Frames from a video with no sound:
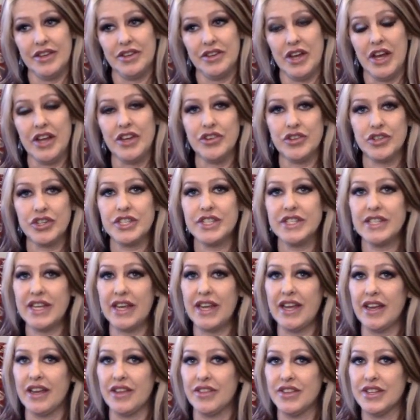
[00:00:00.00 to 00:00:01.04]

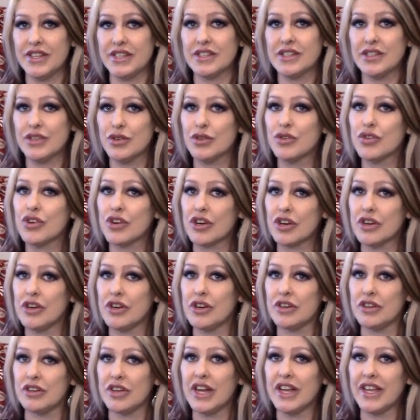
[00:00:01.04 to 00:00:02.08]
understand, this little girl,